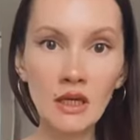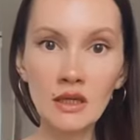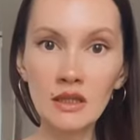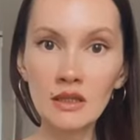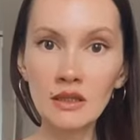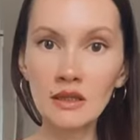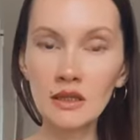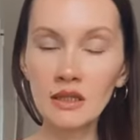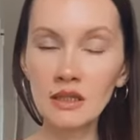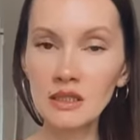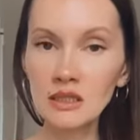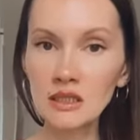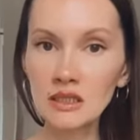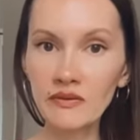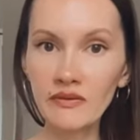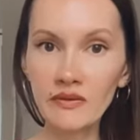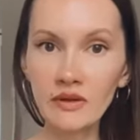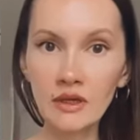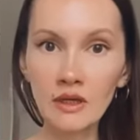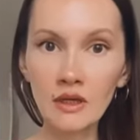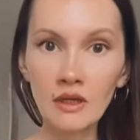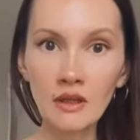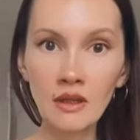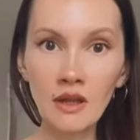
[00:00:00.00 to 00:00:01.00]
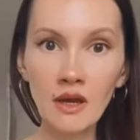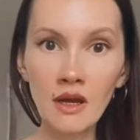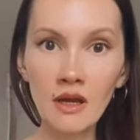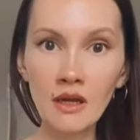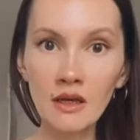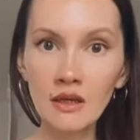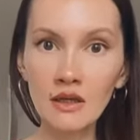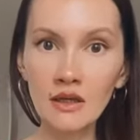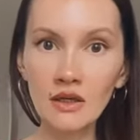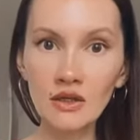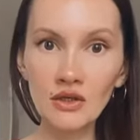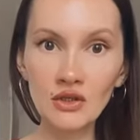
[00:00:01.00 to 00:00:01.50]
This vanilla
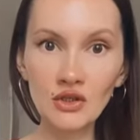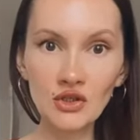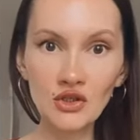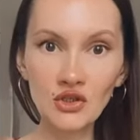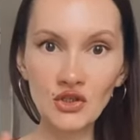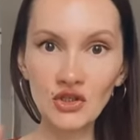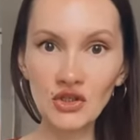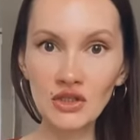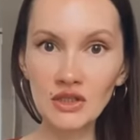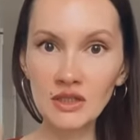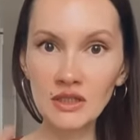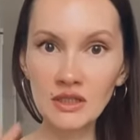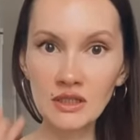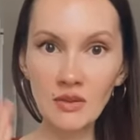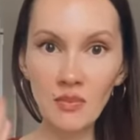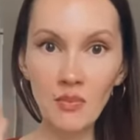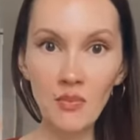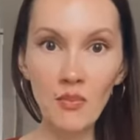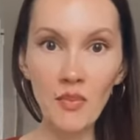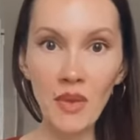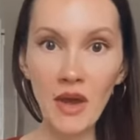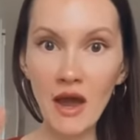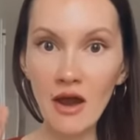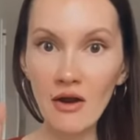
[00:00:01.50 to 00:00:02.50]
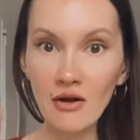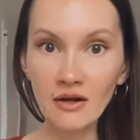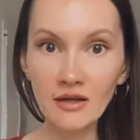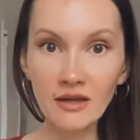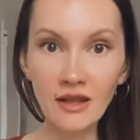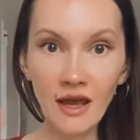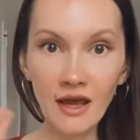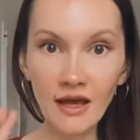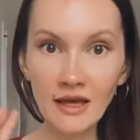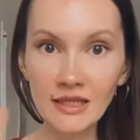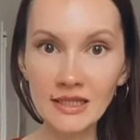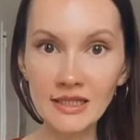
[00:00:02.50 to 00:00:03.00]
is just a
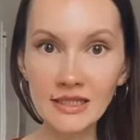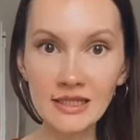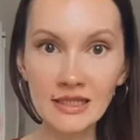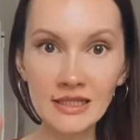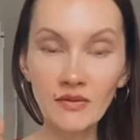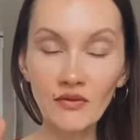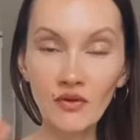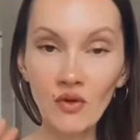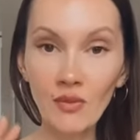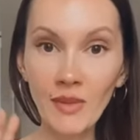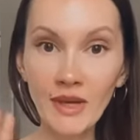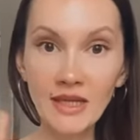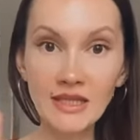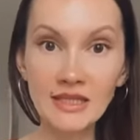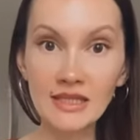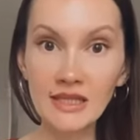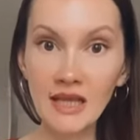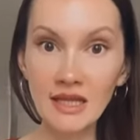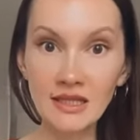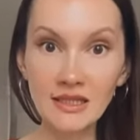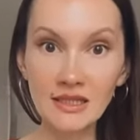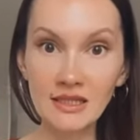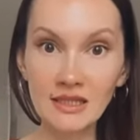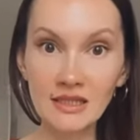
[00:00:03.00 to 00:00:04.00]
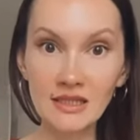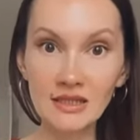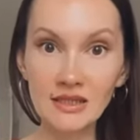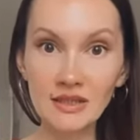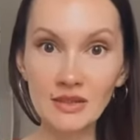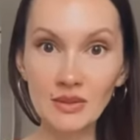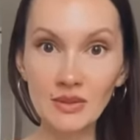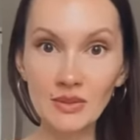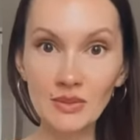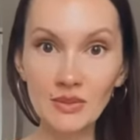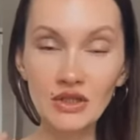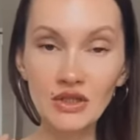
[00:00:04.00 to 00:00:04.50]
paradise for my
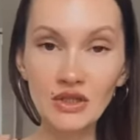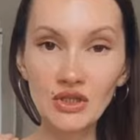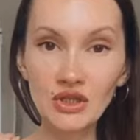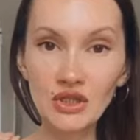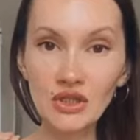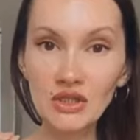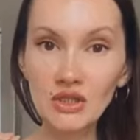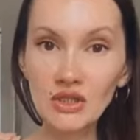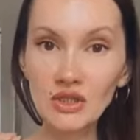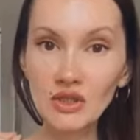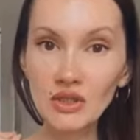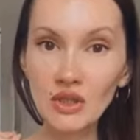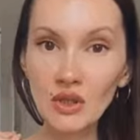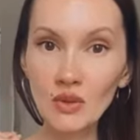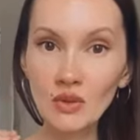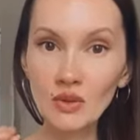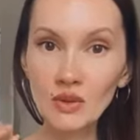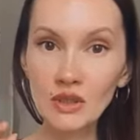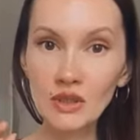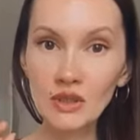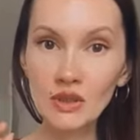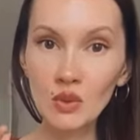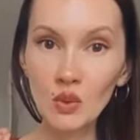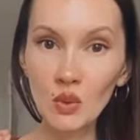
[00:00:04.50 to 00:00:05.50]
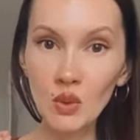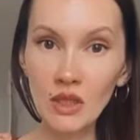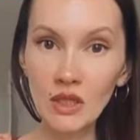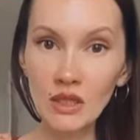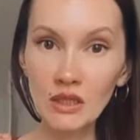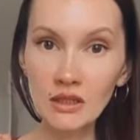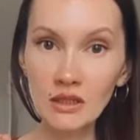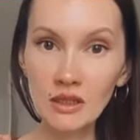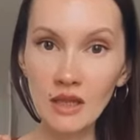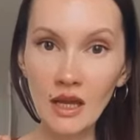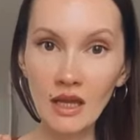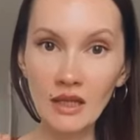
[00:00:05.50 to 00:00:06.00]
senses. It's just so
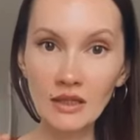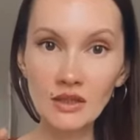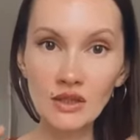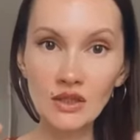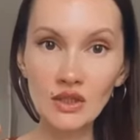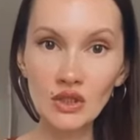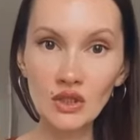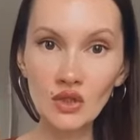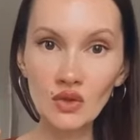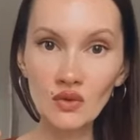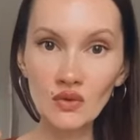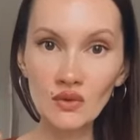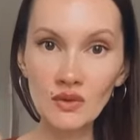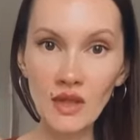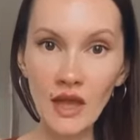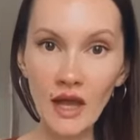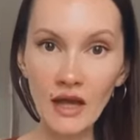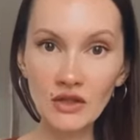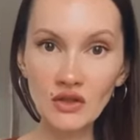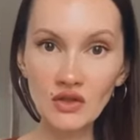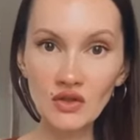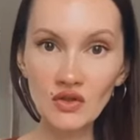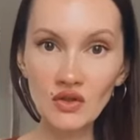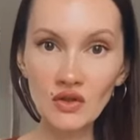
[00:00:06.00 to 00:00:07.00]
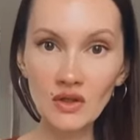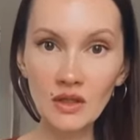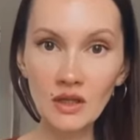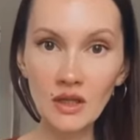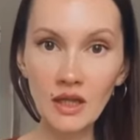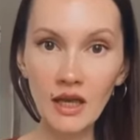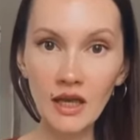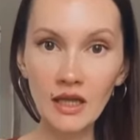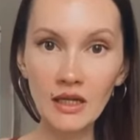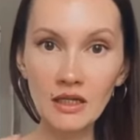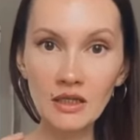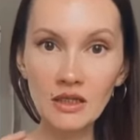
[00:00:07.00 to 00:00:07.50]
sweet and so natural,
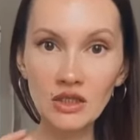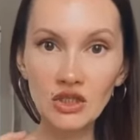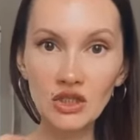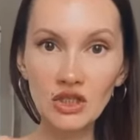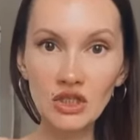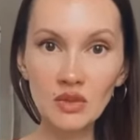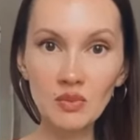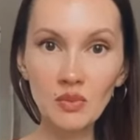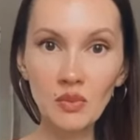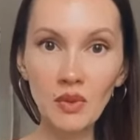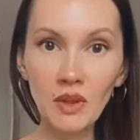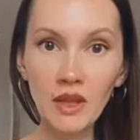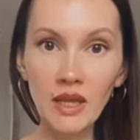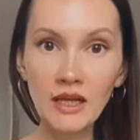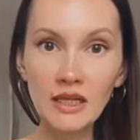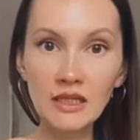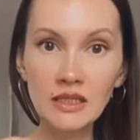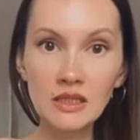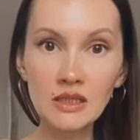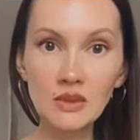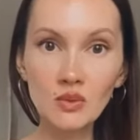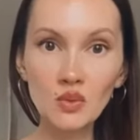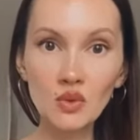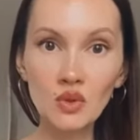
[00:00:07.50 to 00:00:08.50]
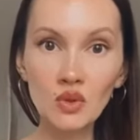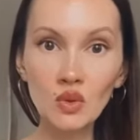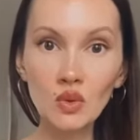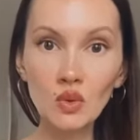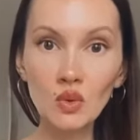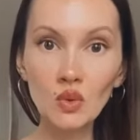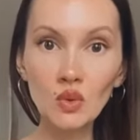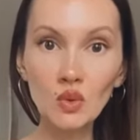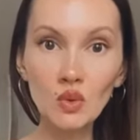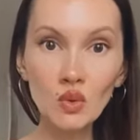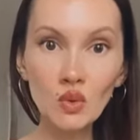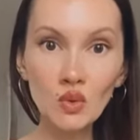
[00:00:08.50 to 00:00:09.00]
and it just blends with
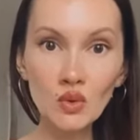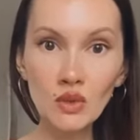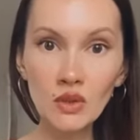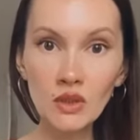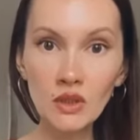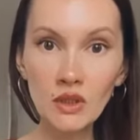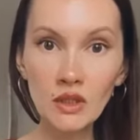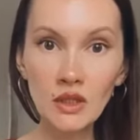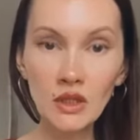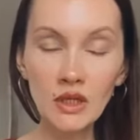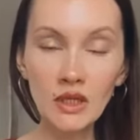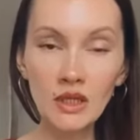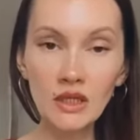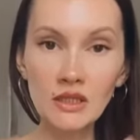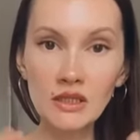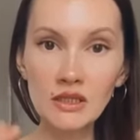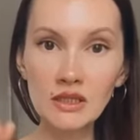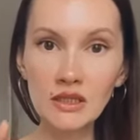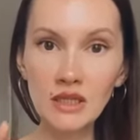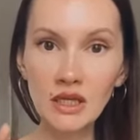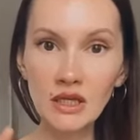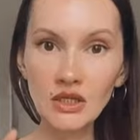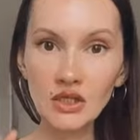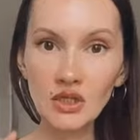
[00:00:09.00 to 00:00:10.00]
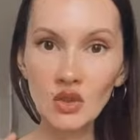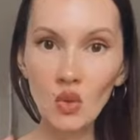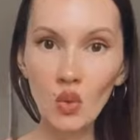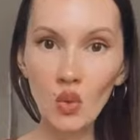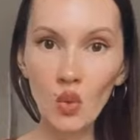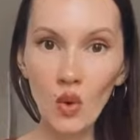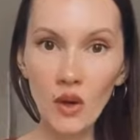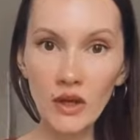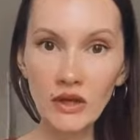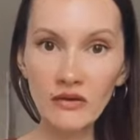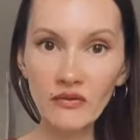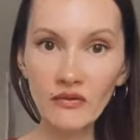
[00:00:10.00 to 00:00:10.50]
oud in such a
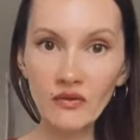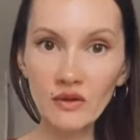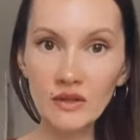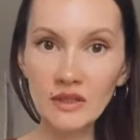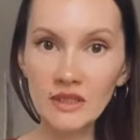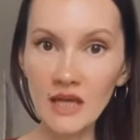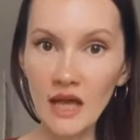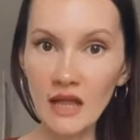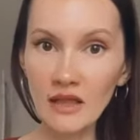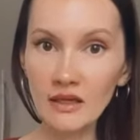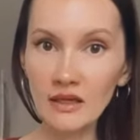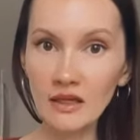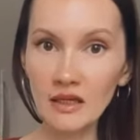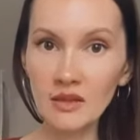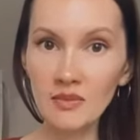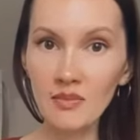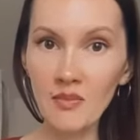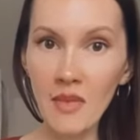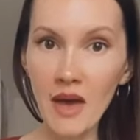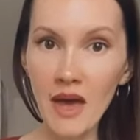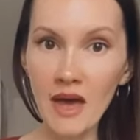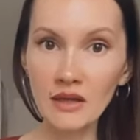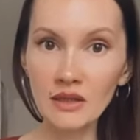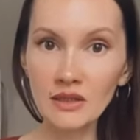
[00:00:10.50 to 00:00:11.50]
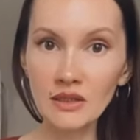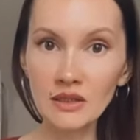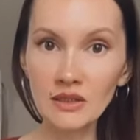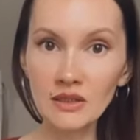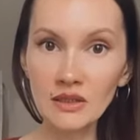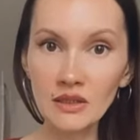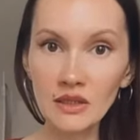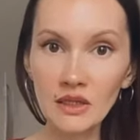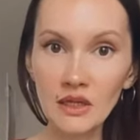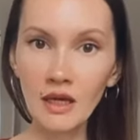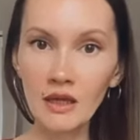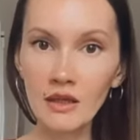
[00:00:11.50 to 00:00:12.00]
wonderful, delicate manner.
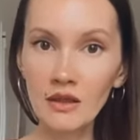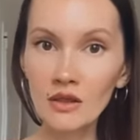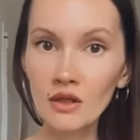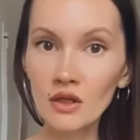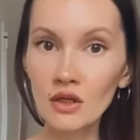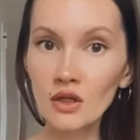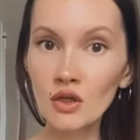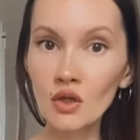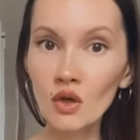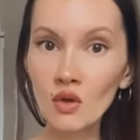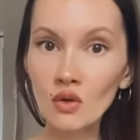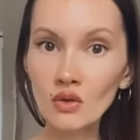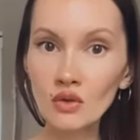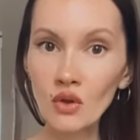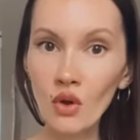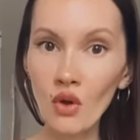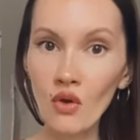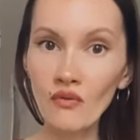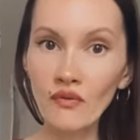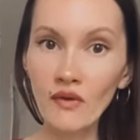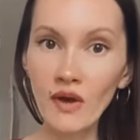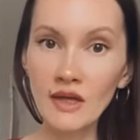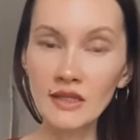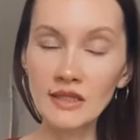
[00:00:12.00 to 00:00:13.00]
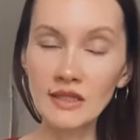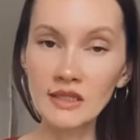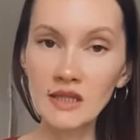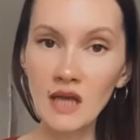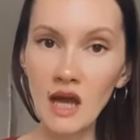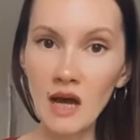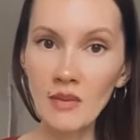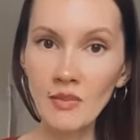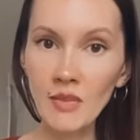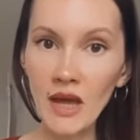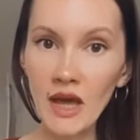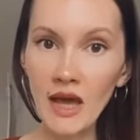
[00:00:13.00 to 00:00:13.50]
And the note of
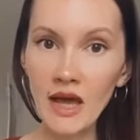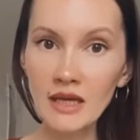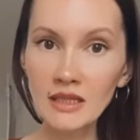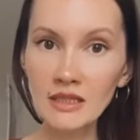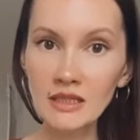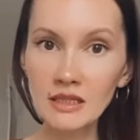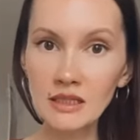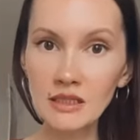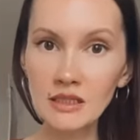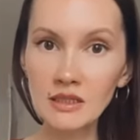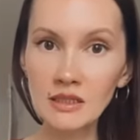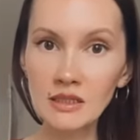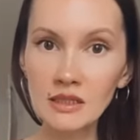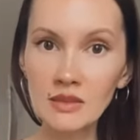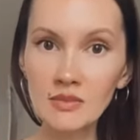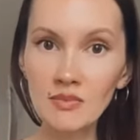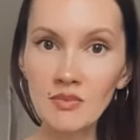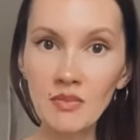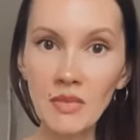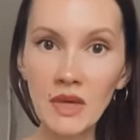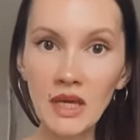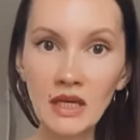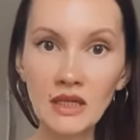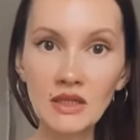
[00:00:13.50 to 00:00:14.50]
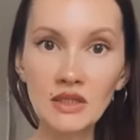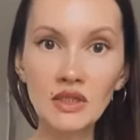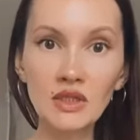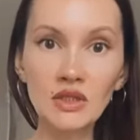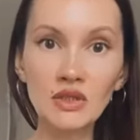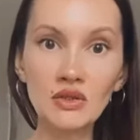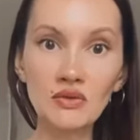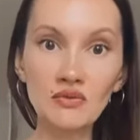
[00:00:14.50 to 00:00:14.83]
Assam essence makes it